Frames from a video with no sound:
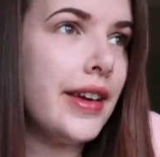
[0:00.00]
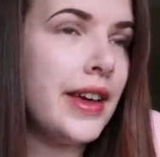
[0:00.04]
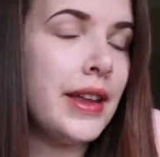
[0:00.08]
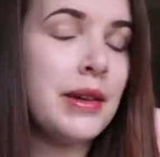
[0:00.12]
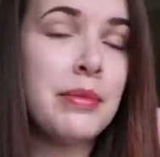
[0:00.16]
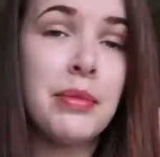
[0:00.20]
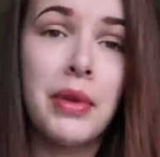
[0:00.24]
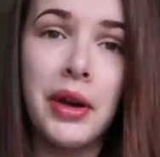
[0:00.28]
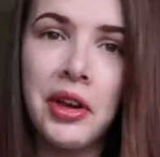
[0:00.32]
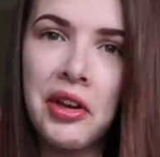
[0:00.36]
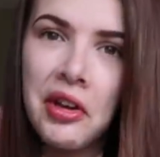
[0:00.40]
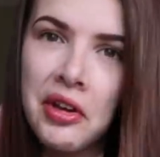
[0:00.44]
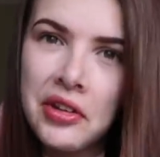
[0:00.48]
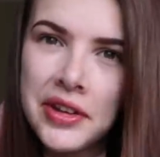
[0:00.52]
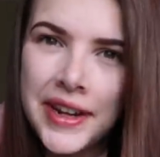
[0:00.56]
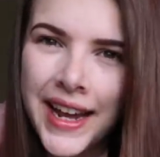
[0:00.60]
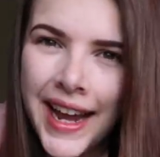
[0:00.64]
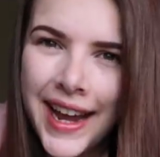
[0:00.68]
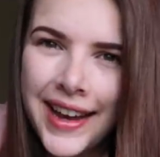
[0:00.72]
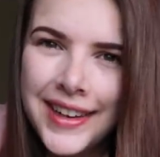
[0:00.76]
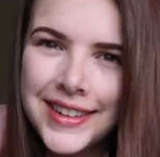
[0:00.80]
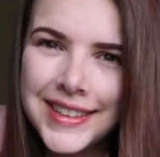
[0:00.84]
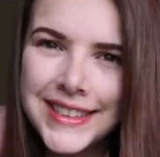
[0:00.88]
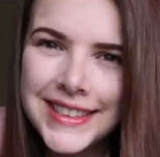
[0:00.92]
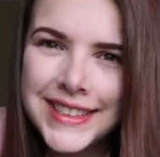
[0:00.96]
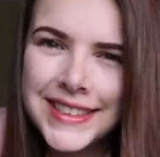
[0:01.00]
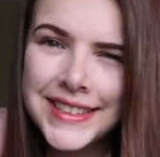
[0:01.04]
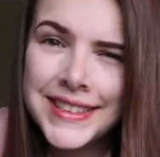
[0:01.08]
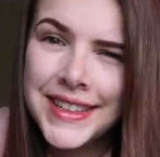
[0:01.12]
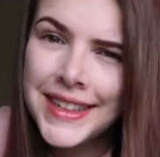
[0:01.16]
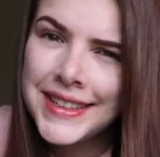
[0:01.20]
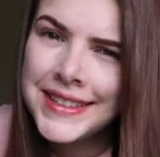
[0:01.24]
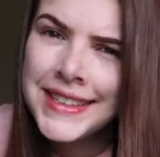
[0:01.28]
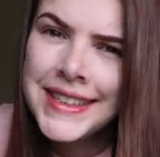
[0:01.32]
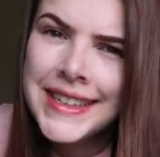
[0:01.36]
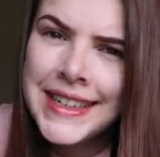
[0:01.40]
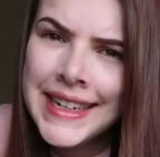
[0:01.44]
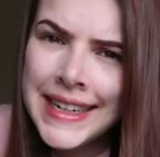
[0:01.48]
in my own house, it's
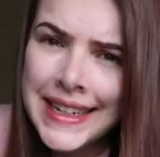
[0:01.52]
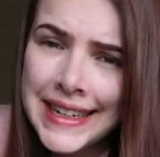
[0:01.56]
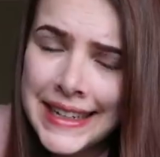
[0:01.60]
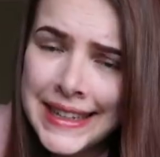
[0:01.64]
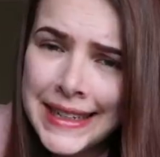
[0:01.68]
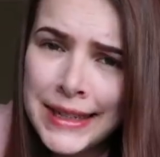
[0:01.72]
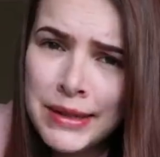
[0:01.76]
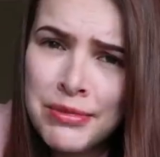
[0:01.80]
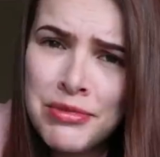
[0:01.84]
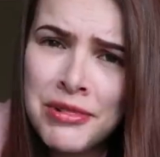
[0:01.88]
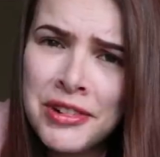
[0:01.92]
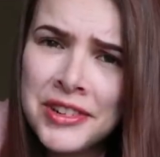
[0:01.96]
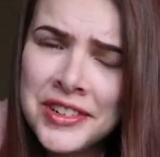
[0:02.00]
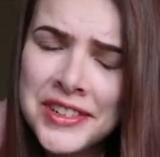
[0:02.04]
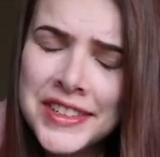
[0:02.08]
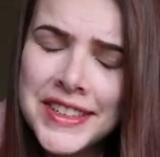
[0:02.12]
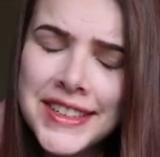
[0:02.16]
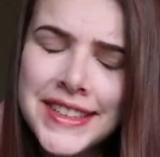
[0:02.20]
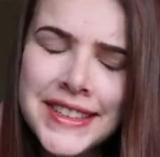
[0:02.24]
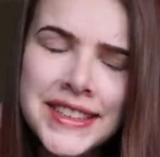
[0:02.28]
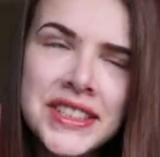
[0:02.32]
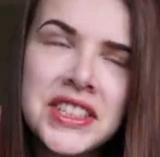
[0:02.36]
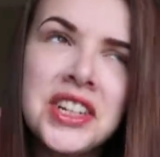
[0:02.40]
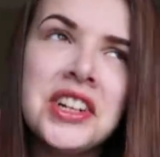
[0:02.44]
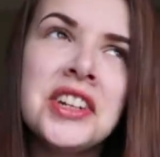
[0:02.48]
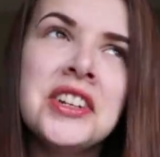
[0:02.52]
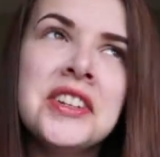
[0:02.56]
actually cleaning products.